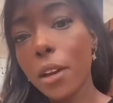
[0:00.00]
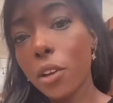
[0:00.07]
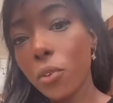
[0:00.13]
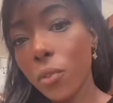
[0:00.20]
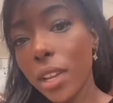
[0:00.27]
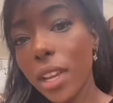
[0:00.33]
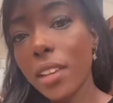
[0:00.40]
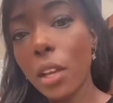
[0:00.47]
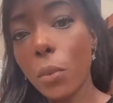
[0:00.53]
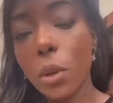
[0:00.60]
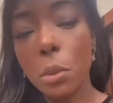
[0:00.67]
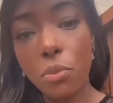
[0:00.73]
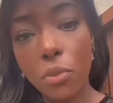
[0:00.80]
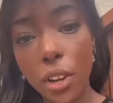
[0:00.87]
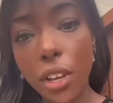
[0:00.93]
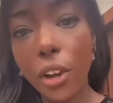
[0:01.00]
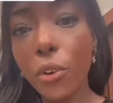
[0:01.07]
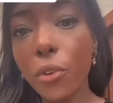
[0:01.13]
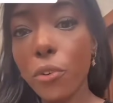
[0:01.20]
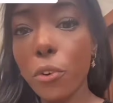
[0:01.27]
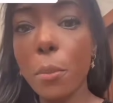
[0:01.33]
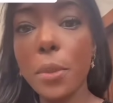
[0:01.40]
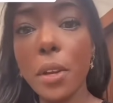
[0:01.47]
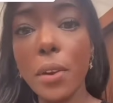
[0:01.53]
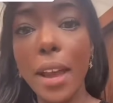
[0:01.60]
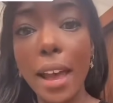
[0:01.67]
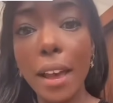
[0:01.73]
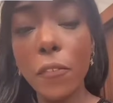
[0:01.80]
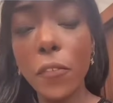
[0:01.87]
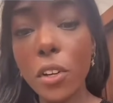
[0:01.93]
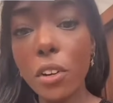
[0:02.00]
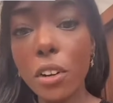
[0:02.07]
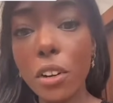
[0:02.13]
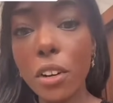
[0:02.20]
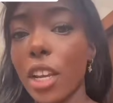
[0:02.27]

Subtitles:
agreeing that we'd bring our group there after